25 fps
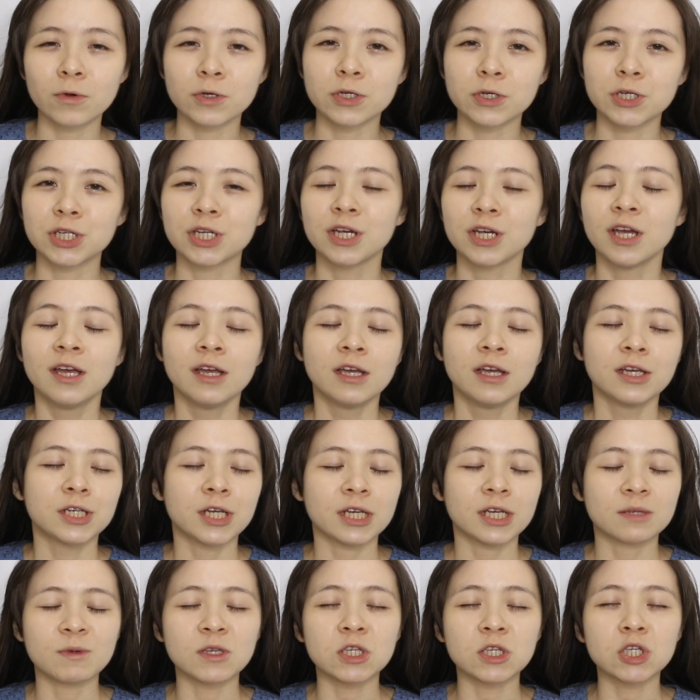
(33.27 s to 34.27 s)
which
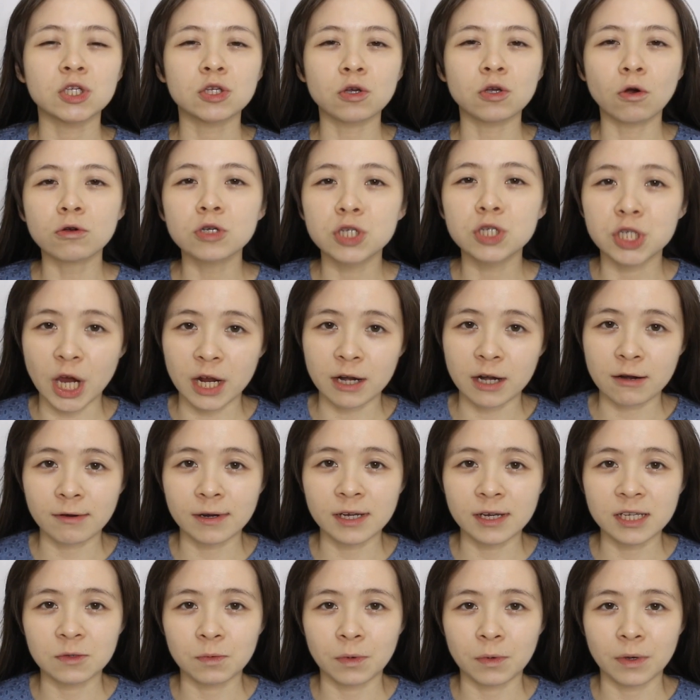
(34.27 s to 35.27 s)
she has been so
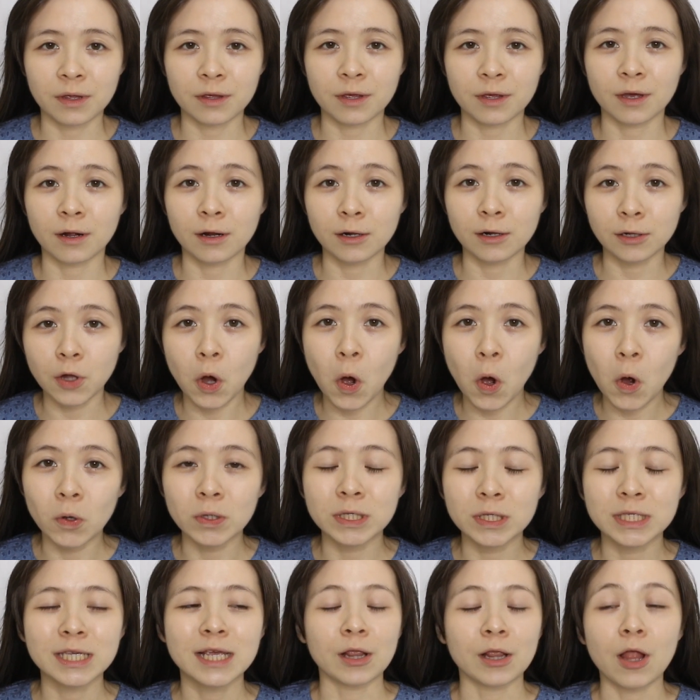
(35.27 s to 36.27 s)
generous with her clothes.